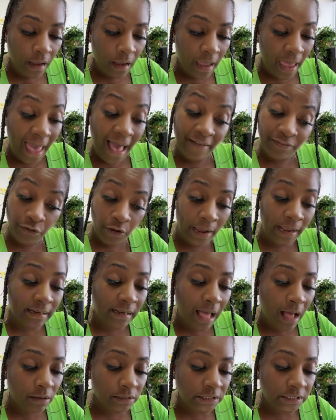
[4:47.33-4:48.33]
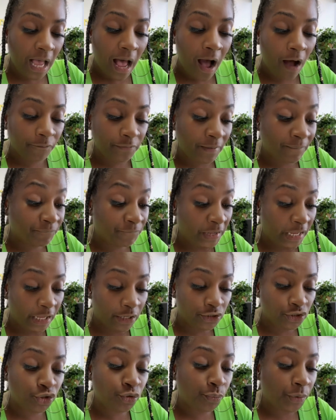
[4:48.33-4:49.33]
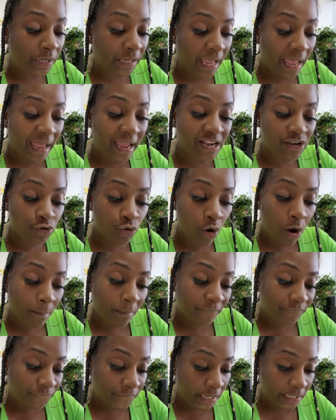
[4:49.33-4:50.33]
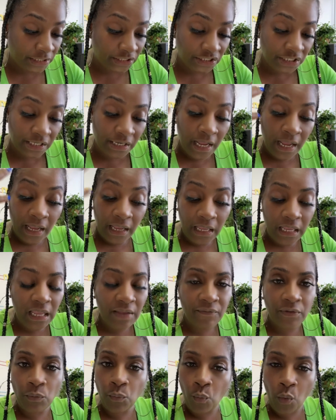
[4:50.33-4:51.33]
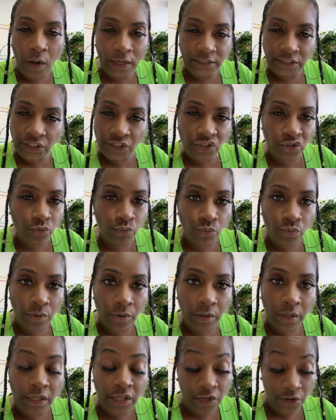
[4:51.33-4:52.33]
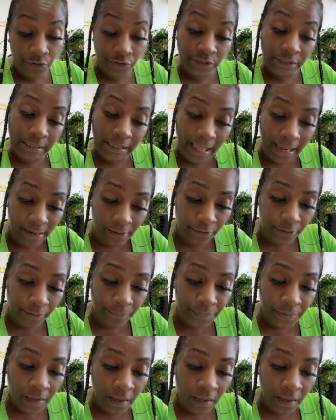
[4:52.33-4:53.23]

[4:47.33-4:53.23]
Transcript: after a loss often fail to regain normal function even 1 to 2 years later.